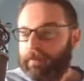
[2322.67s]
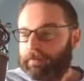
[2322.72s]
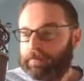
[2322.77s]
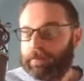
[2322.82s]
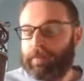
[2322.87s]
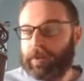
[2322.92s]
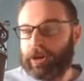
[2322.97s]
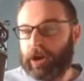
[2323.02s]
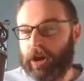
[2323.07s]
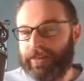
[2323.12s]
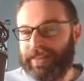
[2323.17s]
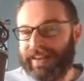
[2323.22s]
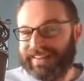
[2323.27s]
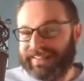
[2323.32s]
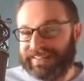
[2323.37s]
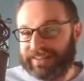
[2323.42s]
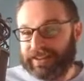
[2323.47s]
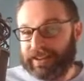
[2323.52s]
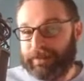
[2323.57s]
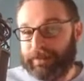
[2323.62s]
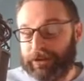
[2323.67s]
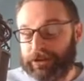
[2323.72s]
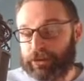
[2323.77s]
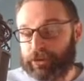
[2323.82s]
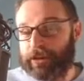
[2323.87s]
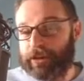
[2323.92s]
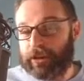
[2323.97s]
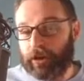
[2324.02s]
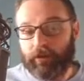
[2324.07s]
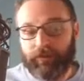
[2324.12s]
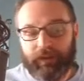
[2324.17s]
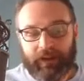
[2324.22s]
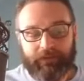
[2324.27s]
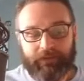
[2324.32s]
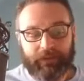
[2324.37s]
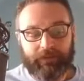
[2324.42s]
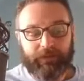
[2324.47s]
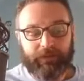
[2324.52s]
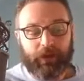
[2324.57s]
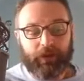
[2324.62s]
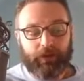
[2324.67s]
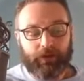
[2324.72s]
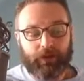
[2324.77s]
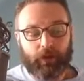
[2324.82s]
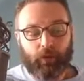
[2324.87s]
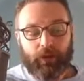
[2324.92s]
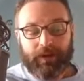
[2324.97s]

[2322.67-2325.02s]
But beyond that, telemetry goes even further.